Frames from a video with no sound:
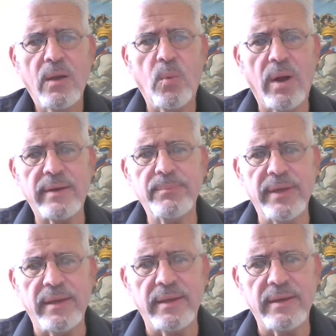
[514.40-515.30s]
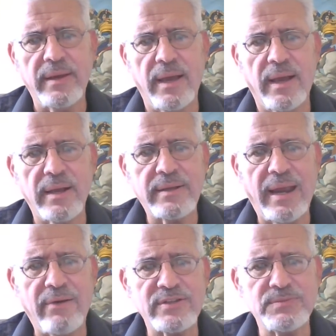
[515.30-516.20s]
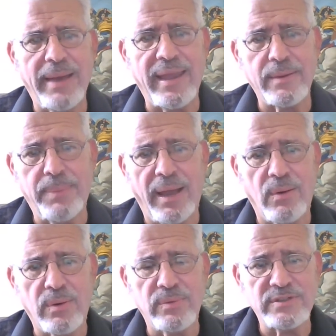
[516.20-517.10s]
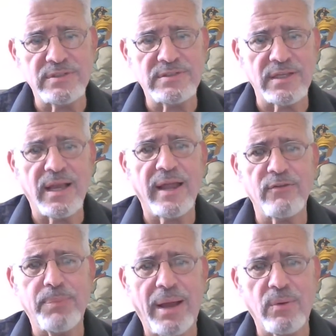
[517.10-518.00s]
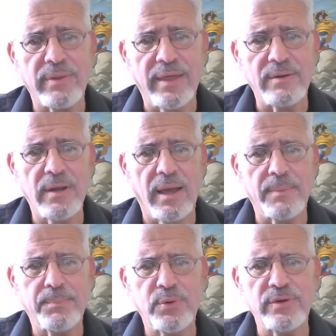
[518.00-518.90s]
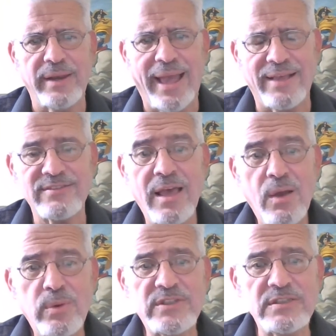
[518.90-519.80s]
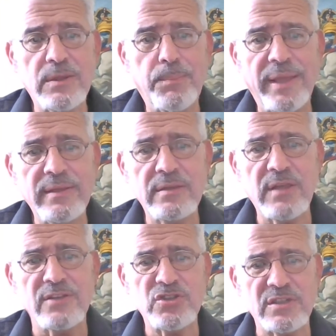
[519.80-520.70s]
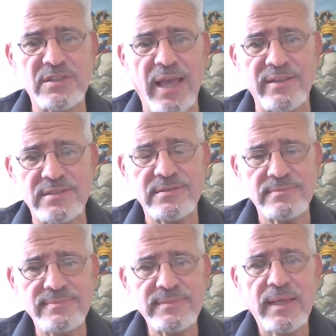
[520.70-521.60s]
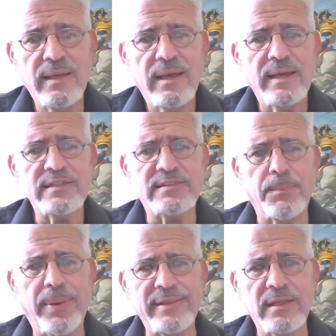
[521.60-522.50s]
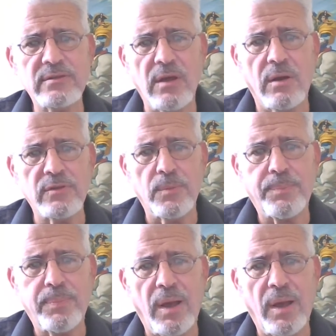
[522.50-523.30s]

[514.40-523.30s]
One being charismatic power, which is the kind of power that Putin has, which is dependent on success. It's dependent on